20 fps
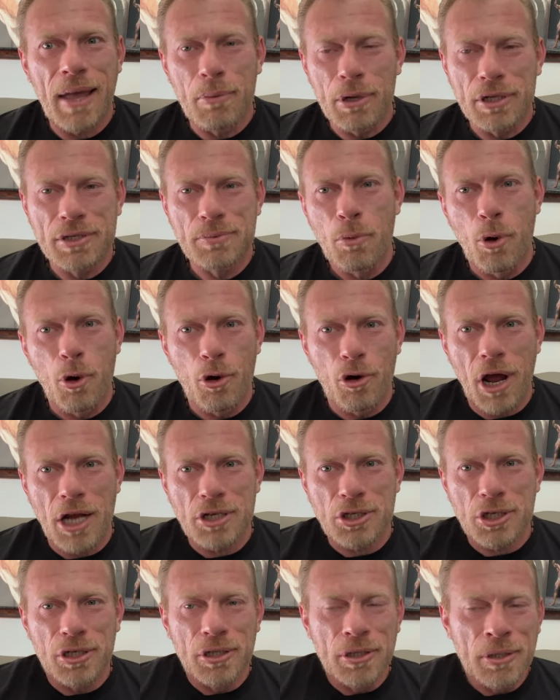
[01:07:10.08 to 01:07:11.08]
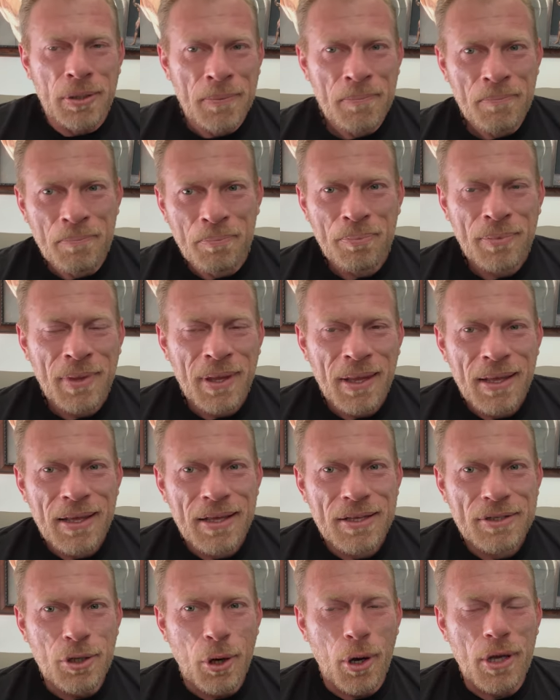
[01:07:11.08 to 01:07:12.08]
name. Sandow. It's more Russian.
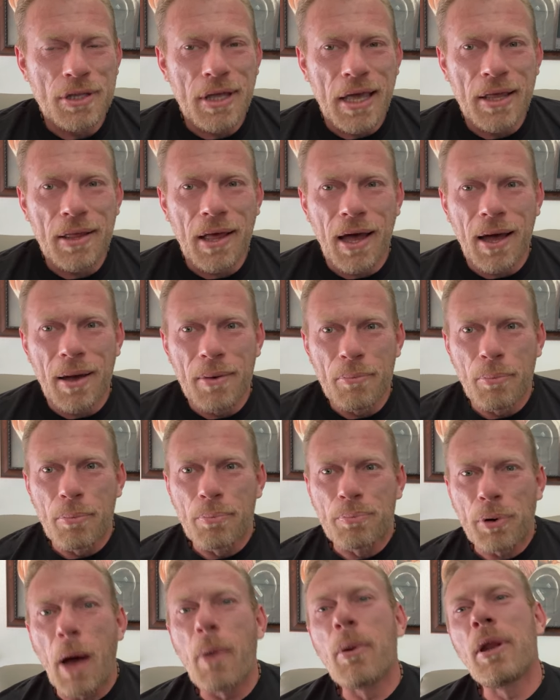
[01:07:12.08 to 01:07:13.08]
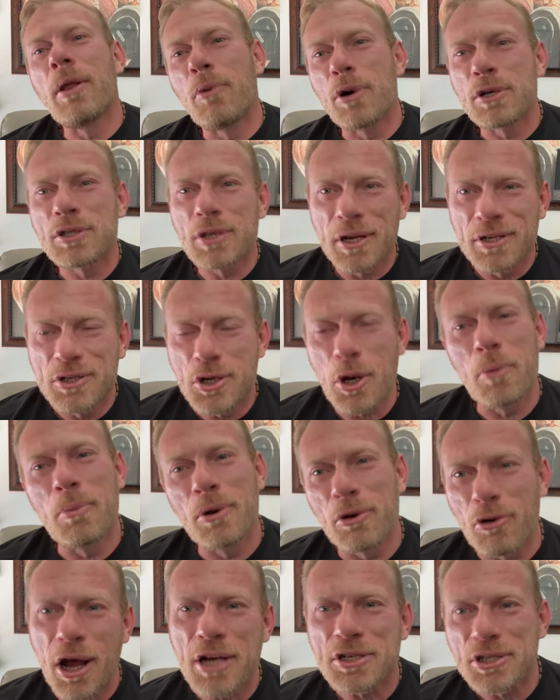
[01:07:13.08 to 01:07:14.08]
So it probably was a
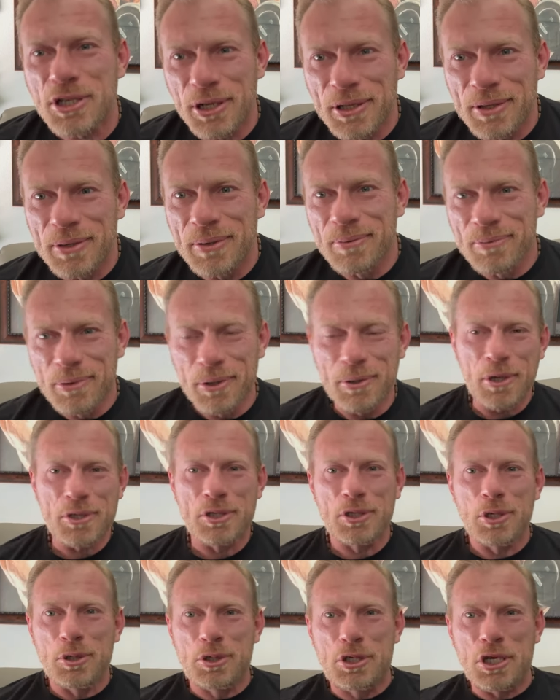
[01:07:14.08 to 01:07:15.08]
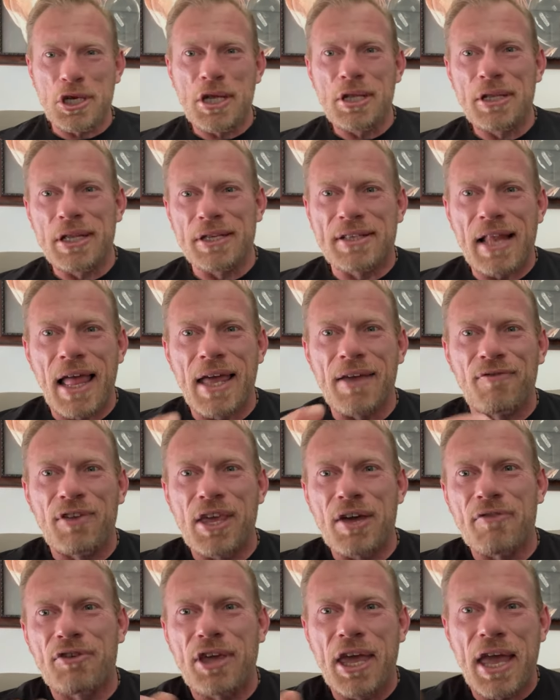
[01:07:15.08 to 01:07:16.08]
German-Russian. Because Eugene is like,
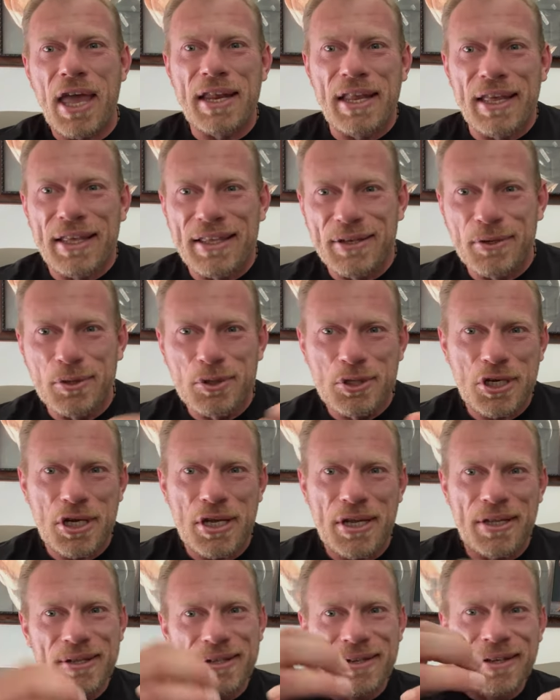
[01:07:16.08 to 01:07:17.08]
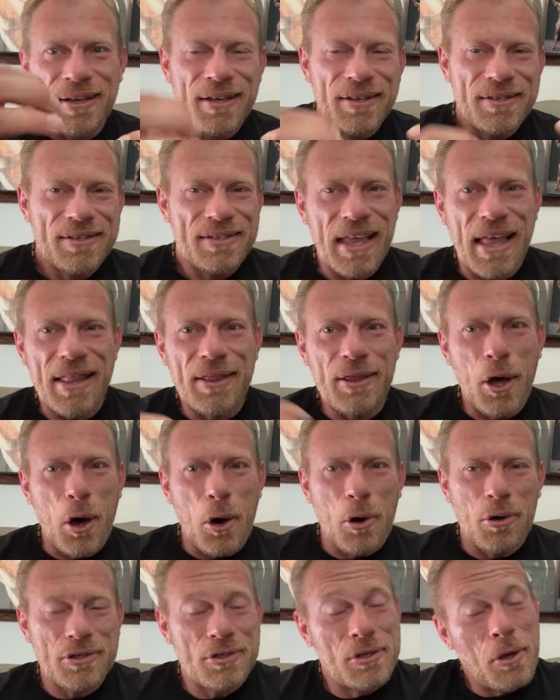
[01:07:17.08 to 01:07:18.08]
there you go. Eugene
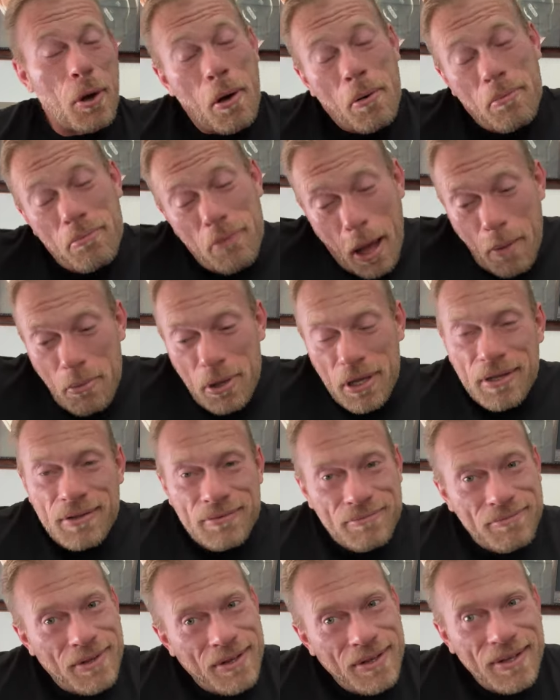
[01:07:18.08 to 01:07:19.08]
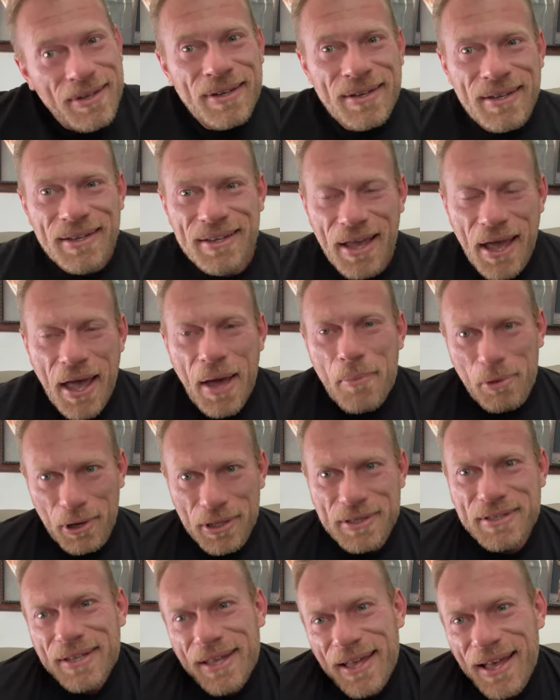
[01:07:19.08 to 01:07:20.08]
Sandow. So I mean, yeah,
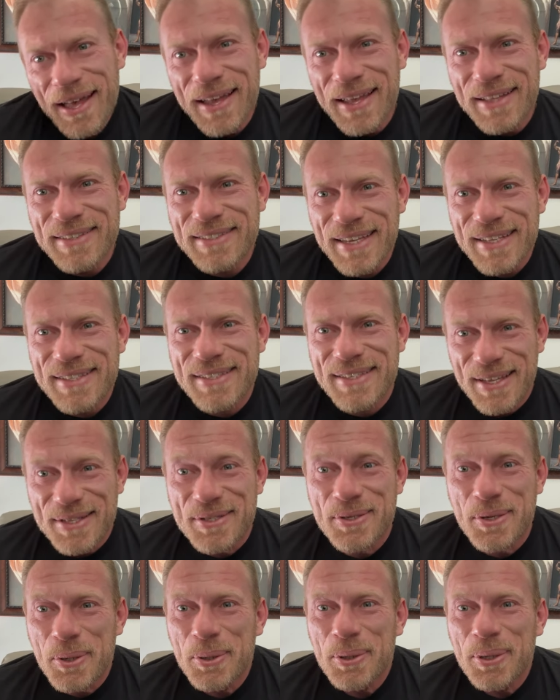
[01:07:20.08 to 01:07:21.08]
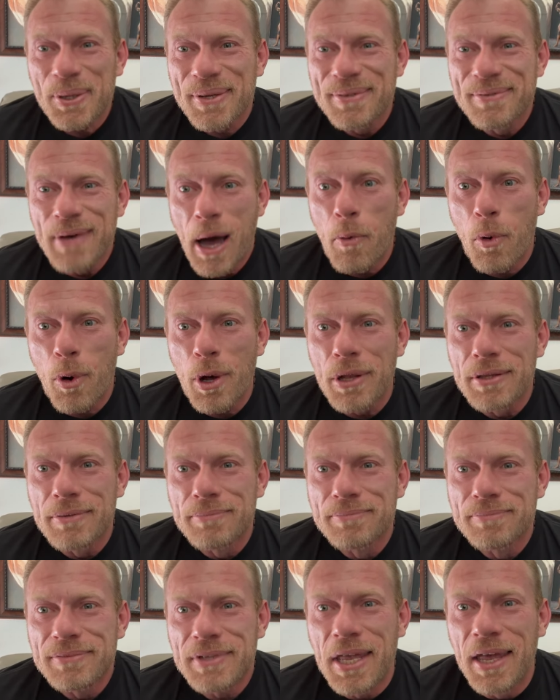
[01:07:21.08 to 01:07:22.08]
but it's cool. I won.
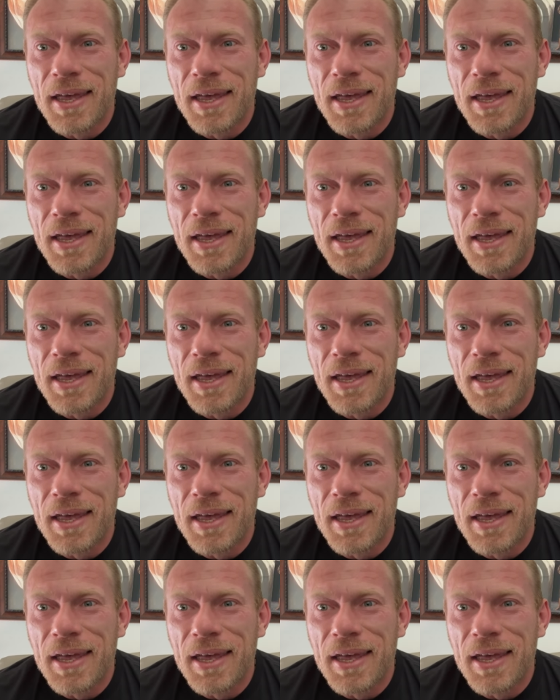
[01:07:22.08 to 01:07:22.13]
